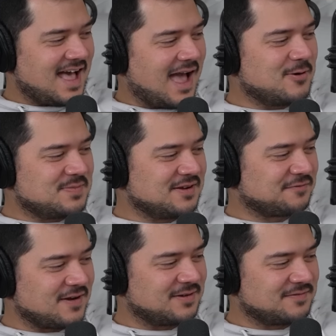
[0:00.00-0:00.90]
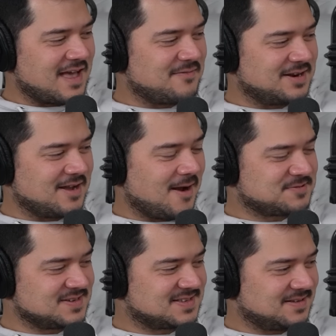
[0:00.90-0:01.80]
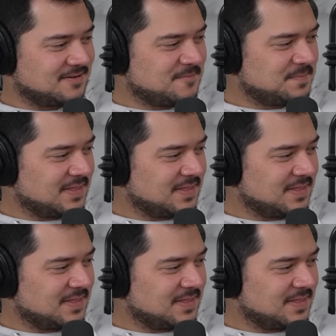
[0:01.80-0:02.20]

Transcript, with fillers: I would be afraid of that many options too.